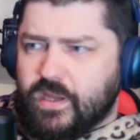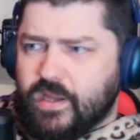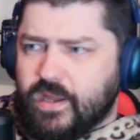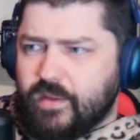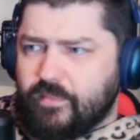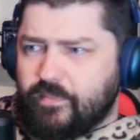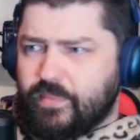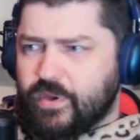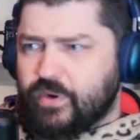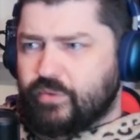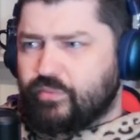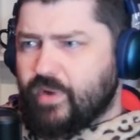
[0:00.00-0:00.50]

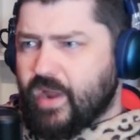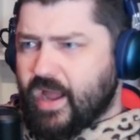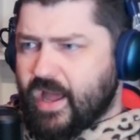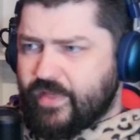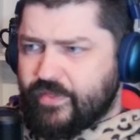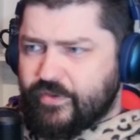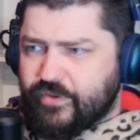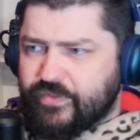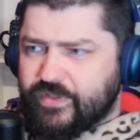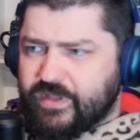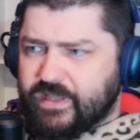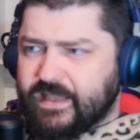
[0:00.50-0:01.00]
but
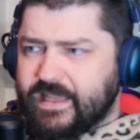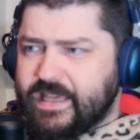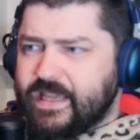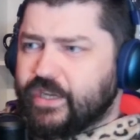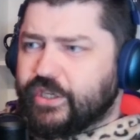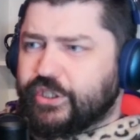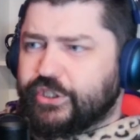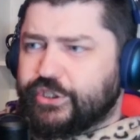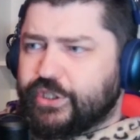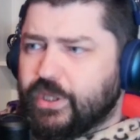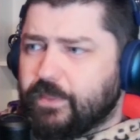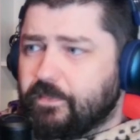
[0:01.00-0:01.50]
rather the
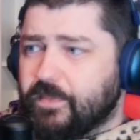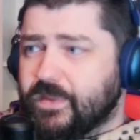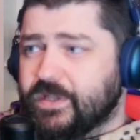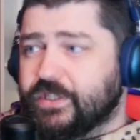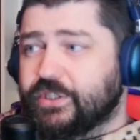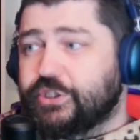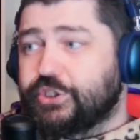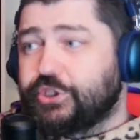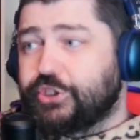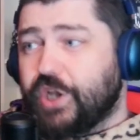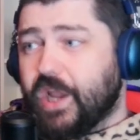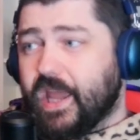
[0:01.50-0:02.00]
leadership
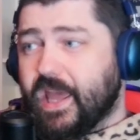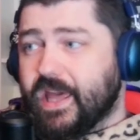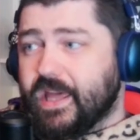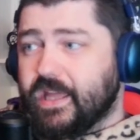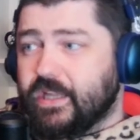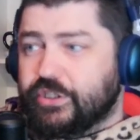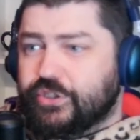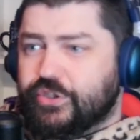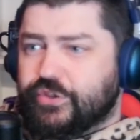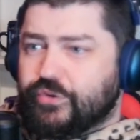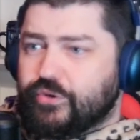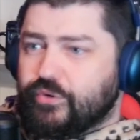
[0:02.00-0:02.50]
is
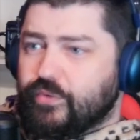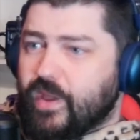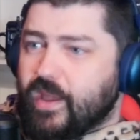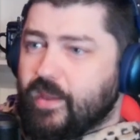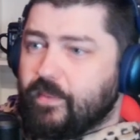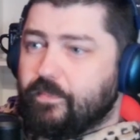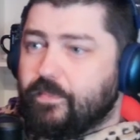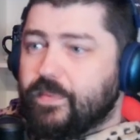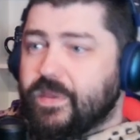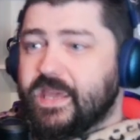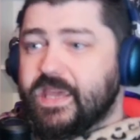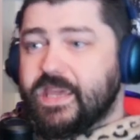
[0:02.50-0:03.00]
changed through
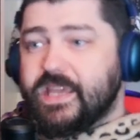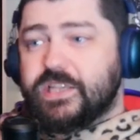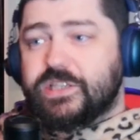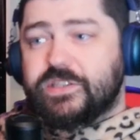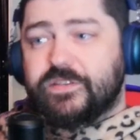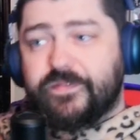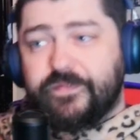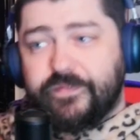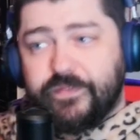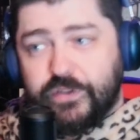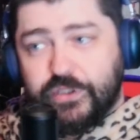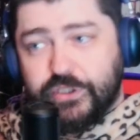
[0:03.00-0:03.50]
a
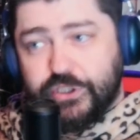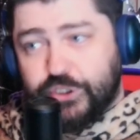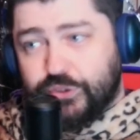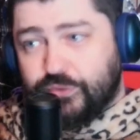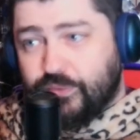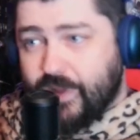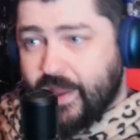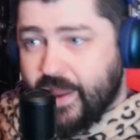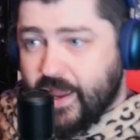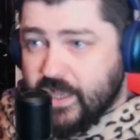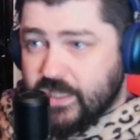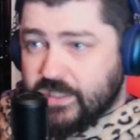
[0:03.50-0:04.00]
peaceful
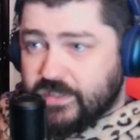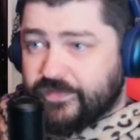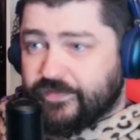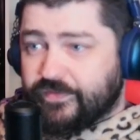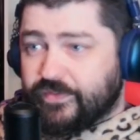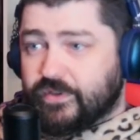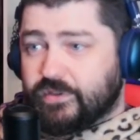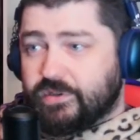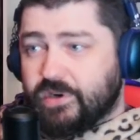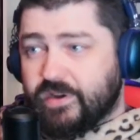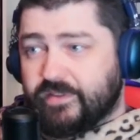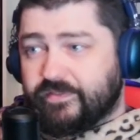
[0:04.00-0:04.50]

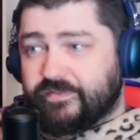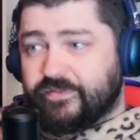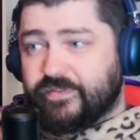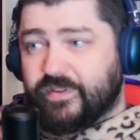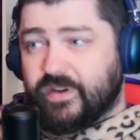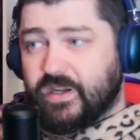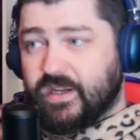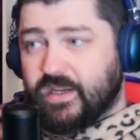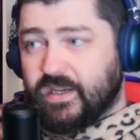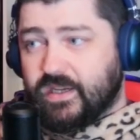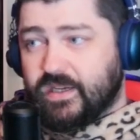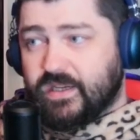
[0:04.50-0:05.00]
transfer of
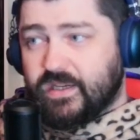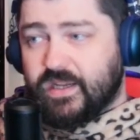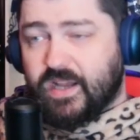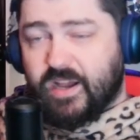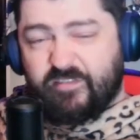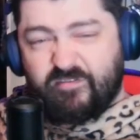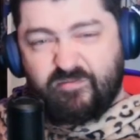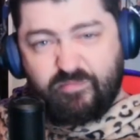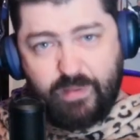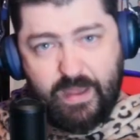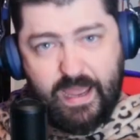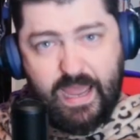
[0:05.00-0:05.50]

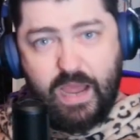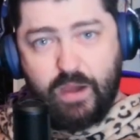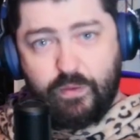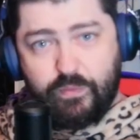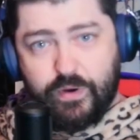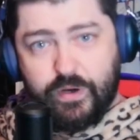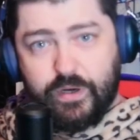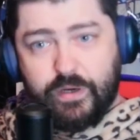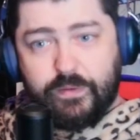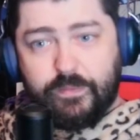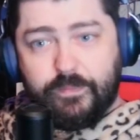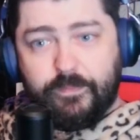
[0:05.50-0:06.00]

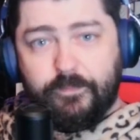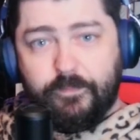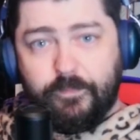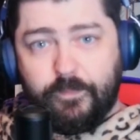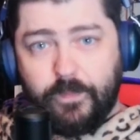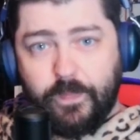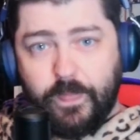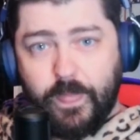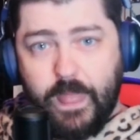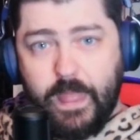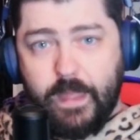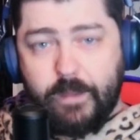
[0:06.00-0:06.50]
power.
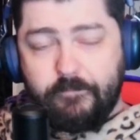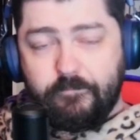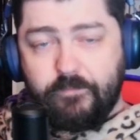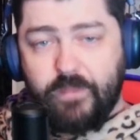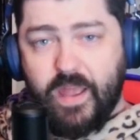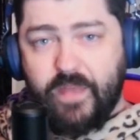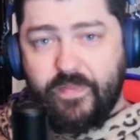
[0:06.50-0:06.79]
And